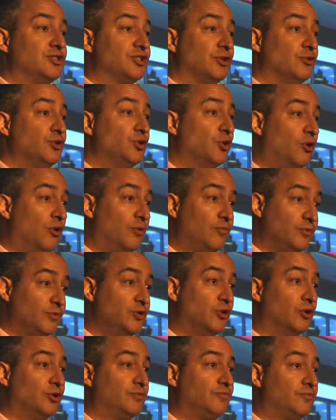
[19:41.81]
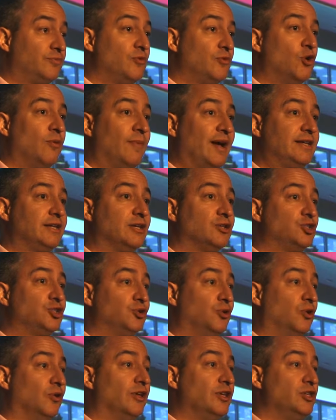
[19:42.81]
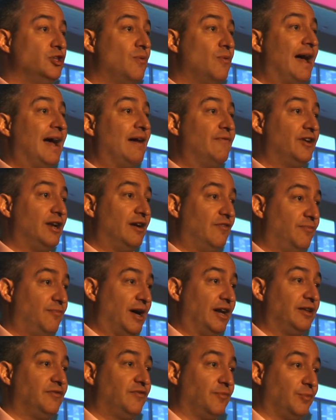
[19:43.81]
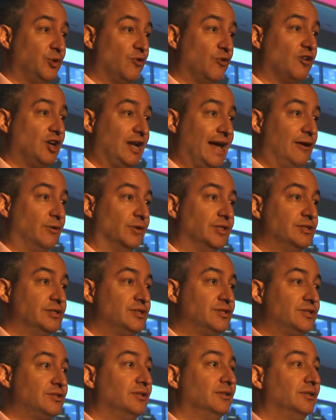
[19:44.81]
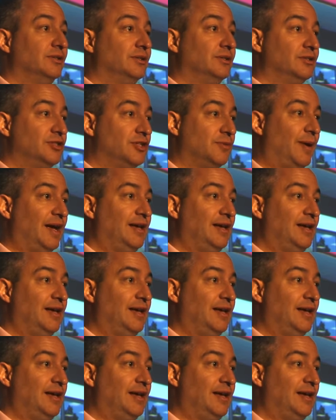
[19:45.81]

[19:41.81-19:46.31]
That's right. So you're, you're, you're making sure that you have enough money from your allowance